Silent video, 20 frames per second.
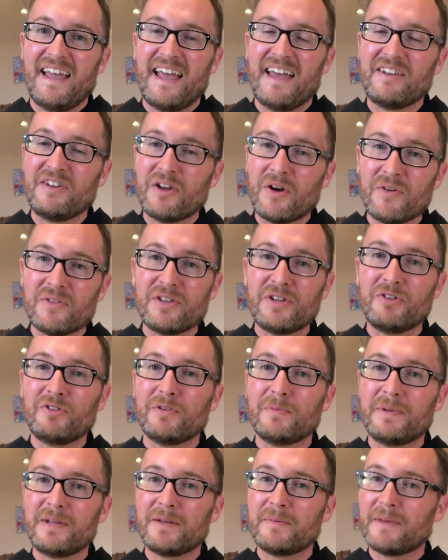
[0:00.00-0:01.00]
And know that you
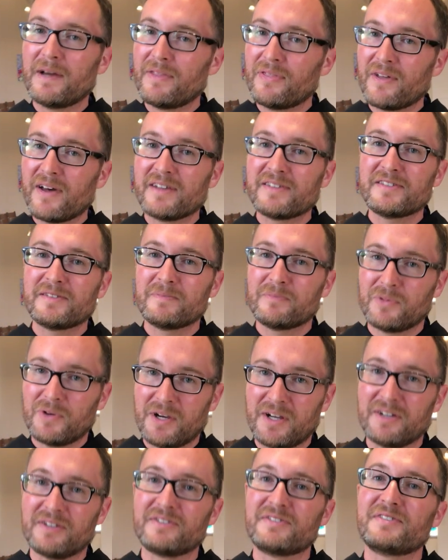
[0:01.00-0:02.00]
will be in my thoughts and
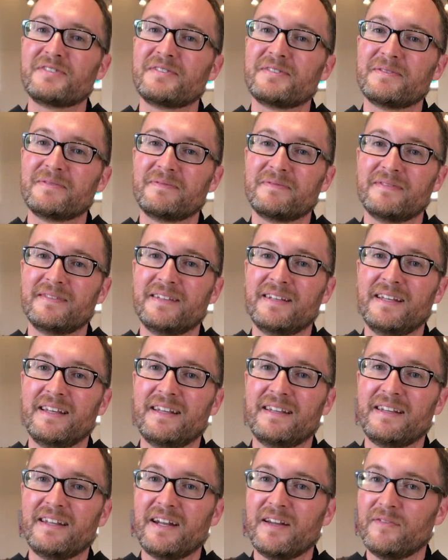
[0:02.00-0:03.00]
prayers,
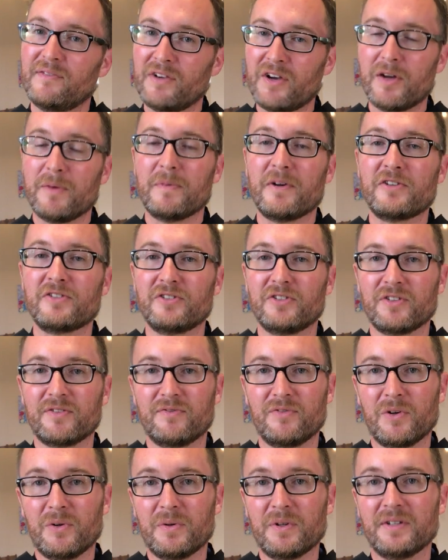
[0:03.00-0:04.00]
and that I very much look
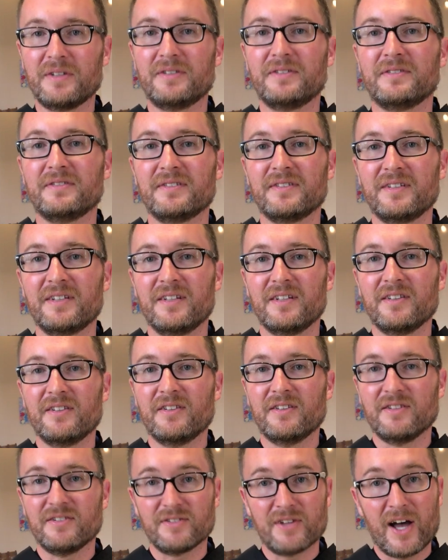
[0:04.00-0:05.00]
forward
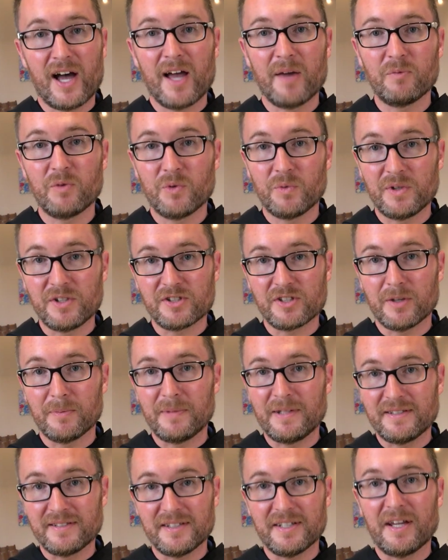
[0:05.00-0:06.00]
to the time when we shall
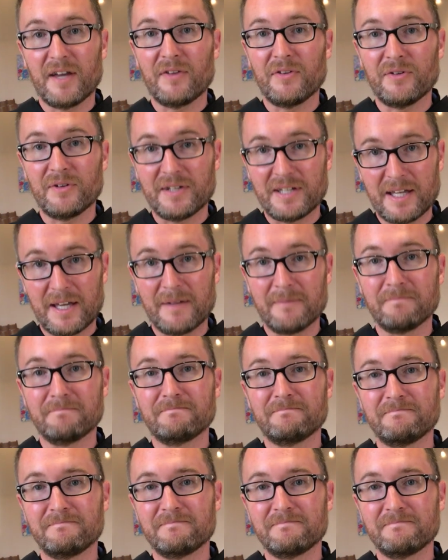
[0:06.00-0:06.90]
be together again.